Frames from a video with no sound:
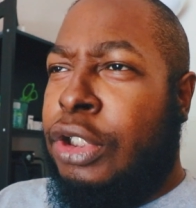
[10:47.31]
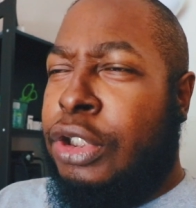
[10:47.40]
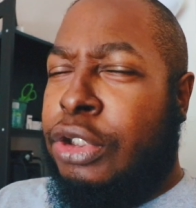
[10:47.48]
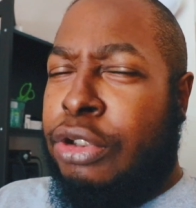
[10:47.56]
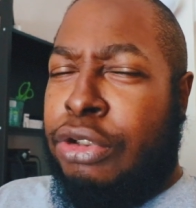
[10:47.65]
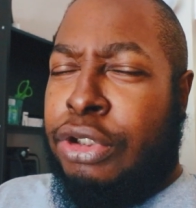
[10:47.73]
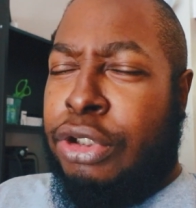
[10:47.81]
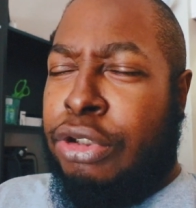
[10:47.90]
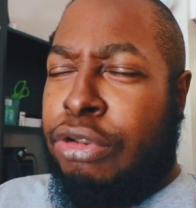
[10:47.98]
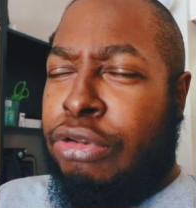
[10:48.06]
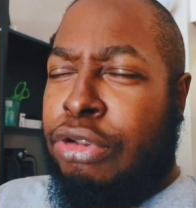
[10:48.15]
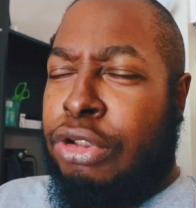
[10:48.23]

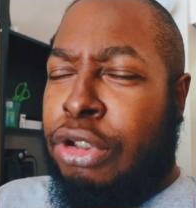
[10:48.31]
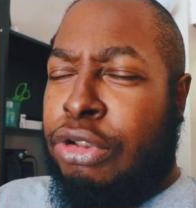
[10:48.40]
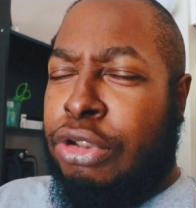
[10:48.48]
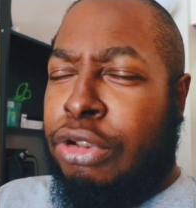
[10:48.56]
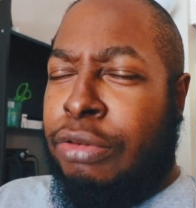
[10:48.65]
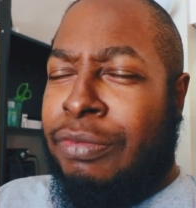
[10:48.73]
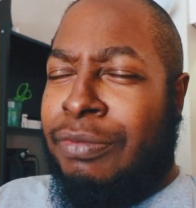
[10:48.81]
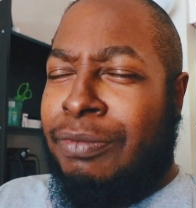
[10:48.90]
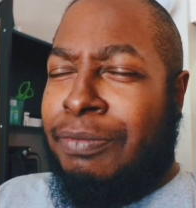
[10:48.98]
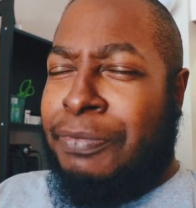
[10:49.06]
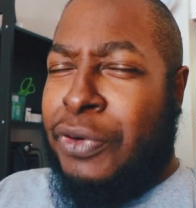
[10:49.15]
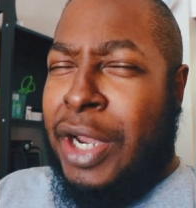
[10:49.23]
they're
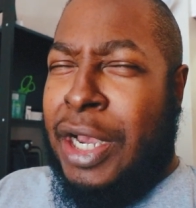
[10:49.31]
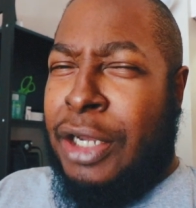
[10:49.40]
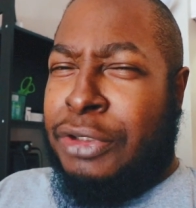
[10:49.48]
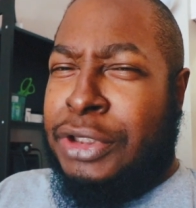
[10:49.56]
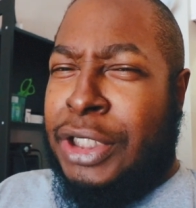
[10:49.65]
proud